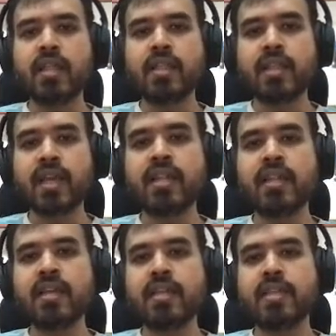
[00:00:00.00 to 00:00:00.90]

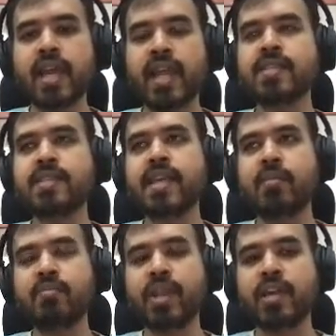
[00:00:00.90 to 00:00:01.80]
then there exists an
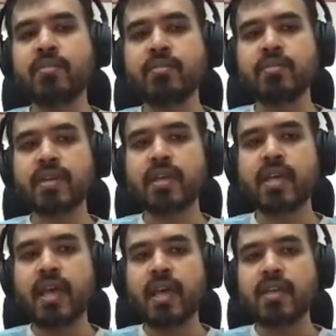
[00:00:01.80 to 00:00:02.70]
m prime
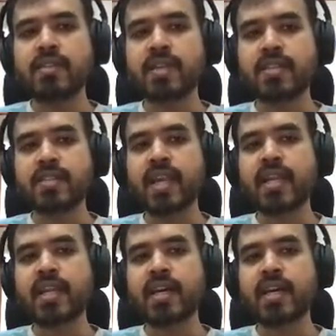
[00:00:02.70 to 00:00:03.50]
such that